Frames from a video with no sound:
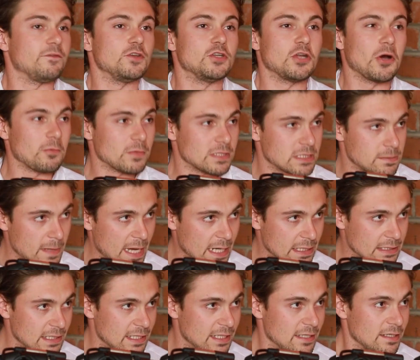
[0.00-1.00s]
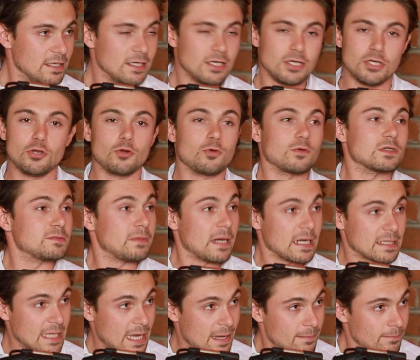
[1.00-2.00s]
If you don't respect it, you don't
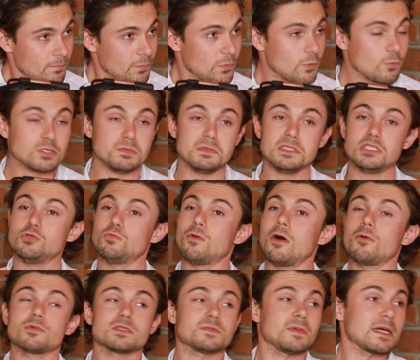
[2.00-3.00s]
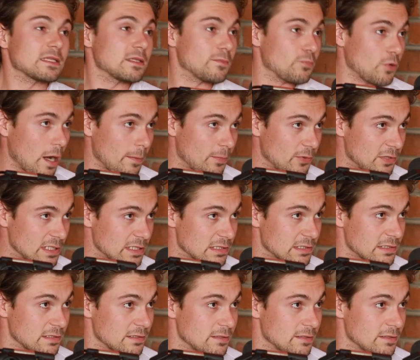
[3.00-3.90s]
respect them, which means you won't respect the properties.